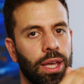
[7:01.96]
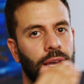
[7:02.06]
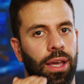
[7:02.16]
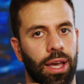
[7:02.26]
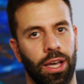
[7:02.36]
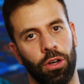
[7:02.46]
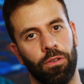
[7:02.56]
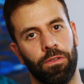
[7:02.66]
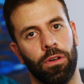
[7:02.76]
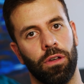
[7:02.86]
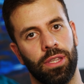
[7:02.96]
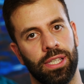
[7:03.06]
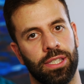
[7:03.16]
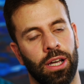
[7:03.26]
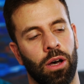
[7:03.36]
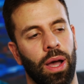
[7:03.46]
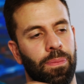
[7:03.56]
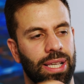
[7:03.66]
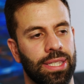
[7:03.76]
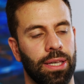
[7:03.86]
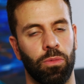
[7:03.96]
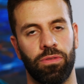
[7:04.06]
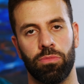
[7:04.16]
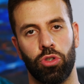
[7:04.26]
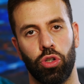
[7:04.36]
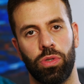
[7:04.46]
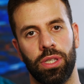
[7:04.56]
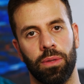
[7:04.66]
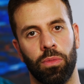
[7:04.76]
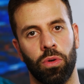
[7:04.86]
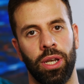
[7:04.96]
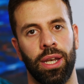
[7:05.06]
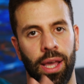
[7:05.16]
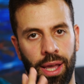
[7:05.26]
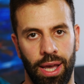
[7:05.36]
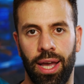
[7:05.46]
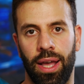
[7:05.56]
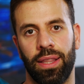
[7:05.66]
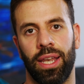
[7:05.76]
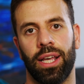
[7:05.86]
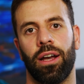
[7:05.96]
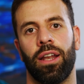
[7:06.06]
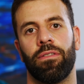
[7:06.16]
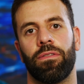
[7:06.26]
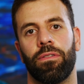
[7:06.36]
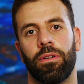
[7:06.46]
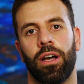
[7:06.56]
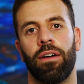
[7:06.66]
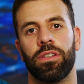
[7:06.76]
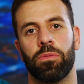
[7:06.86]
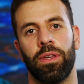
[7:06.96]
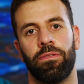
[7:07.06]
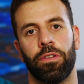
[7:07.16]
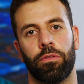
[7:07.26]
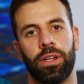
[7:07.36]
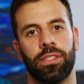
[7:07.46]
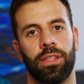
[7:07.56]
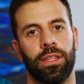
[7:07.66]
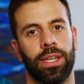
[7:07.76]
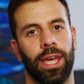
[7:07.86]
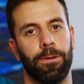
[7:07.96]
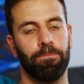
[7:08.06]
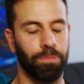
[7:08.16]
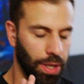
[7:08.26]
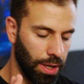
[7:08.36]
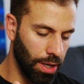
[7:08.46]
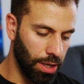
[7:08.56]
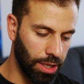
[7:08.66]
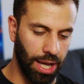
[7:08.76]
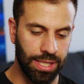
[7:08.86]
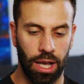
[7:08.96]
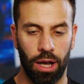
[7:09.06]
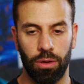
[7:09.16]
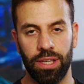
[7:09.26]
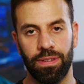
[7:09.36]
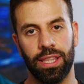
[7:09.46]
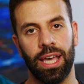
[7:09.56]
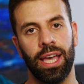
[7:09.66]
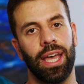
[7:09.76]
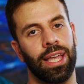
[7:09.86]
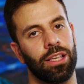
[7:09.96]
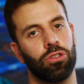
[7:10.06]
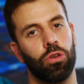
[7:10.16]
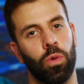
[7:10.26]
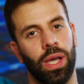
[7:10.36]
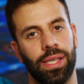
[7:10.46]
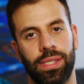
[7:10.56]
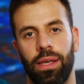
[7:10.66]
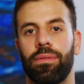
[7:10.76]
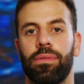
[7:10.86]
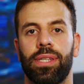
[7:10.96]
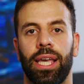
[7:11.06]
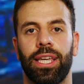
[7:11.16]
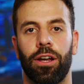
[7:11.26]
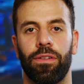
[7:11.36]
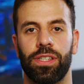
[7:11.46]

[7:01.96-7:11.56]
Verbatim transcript: it and go for this style. I mix it in with some juice in the morning and then it kind of covers me for the rest of the day. Guys, I'll leave it there. And as always, take care of